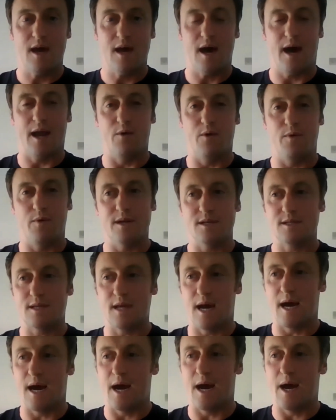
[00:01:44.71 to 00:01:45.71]
And it was
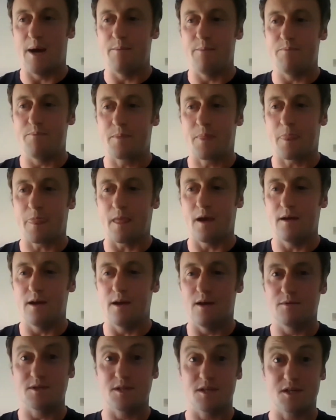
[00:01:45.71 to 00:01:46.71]

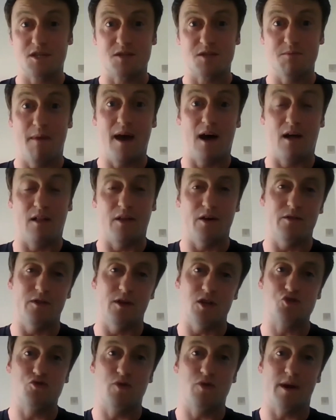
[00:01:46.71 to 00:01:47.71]
the smell
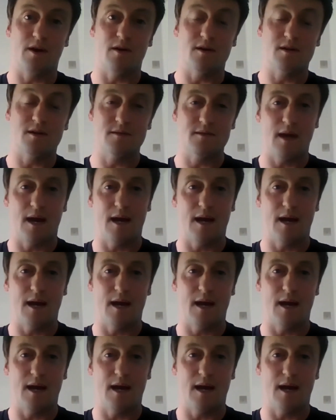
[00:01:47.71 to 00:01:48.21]
that triggered